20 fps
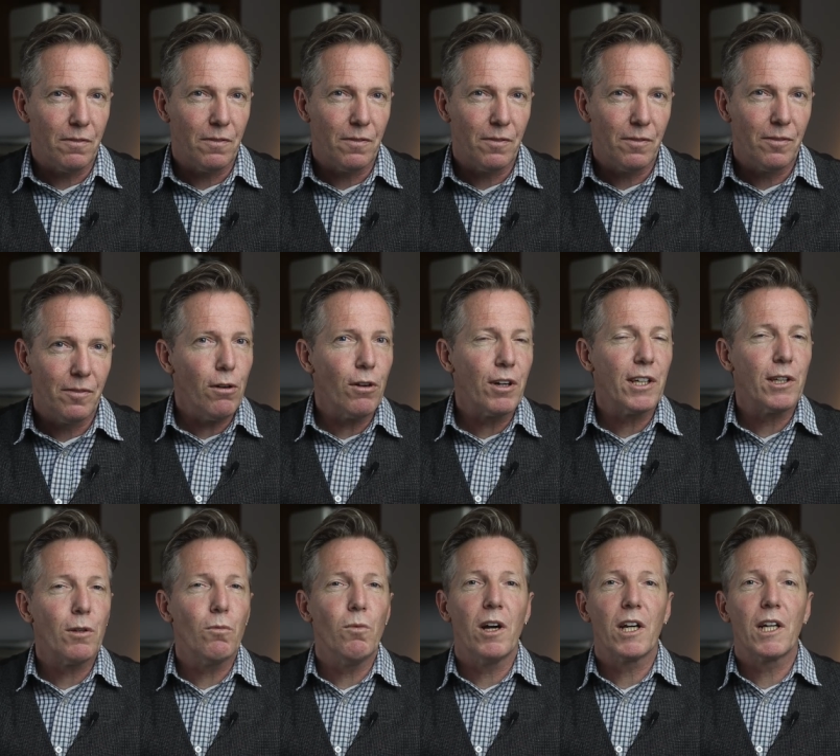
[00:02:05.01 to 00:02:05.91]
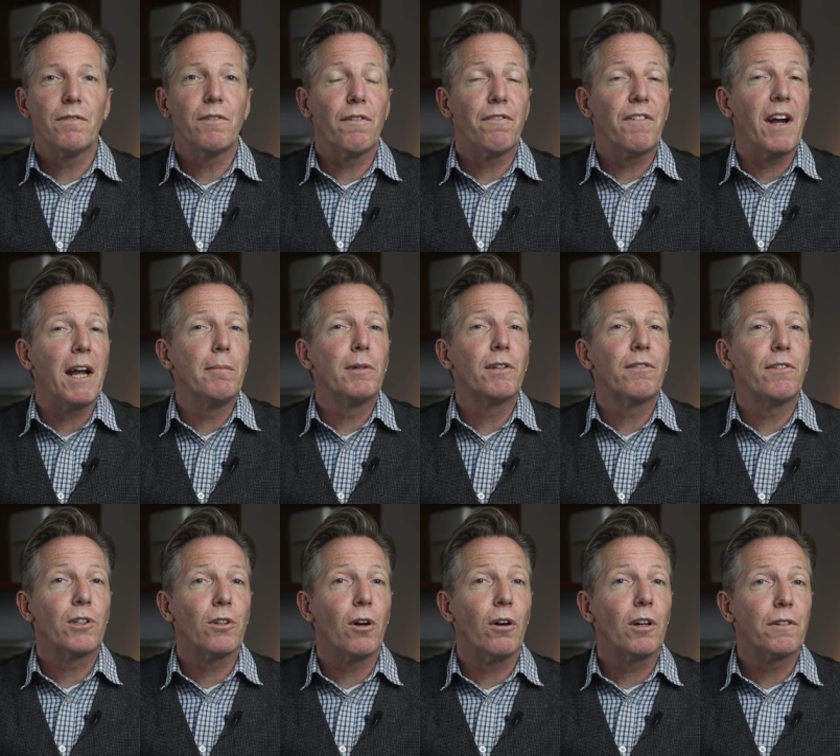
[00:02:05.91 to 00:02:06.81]
When you look at the work of a famous
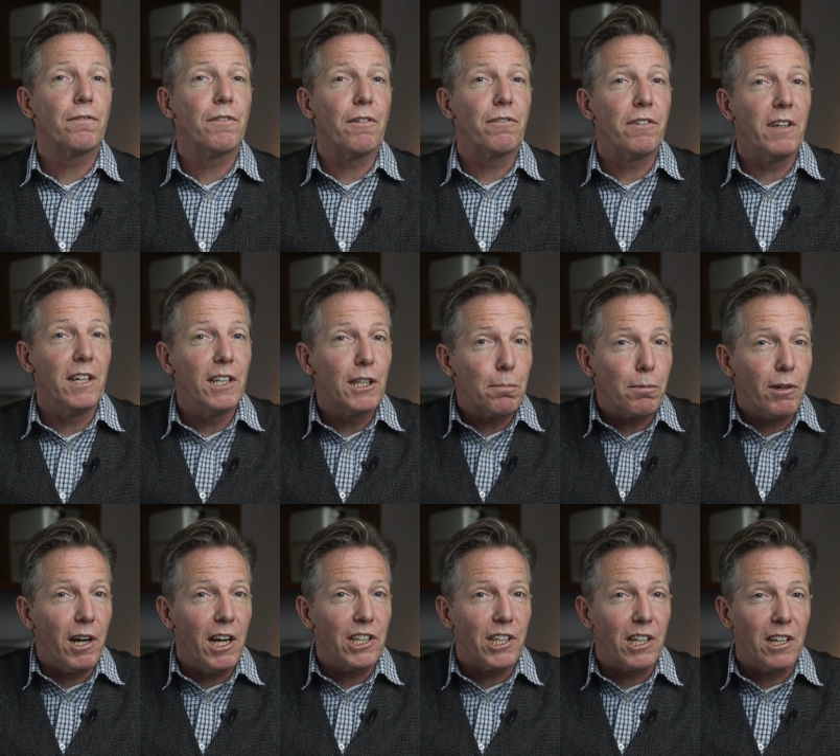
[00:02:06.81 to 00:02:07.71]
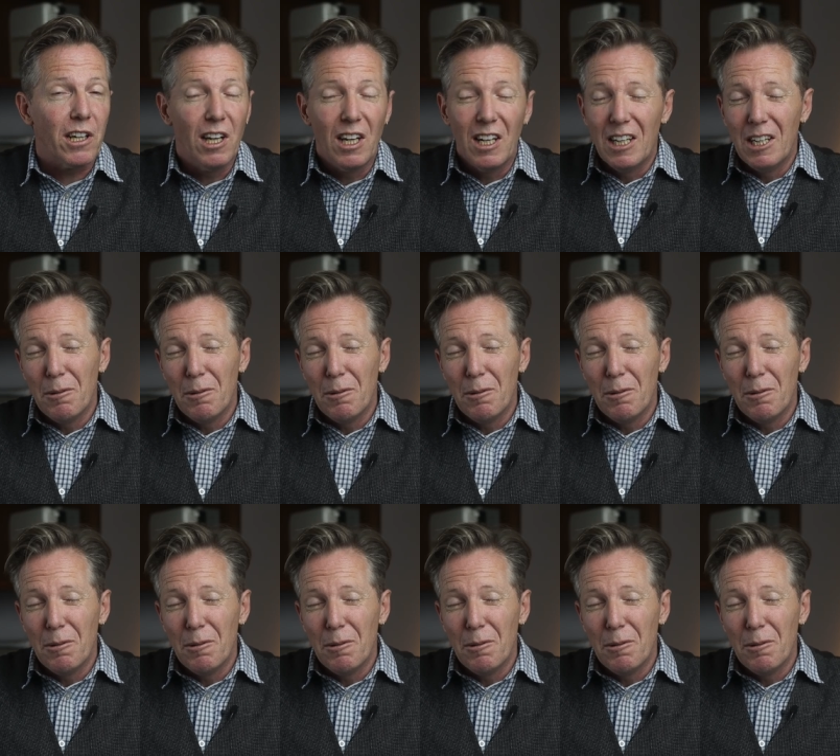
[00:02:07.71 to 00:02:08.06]
photographer for inspiration,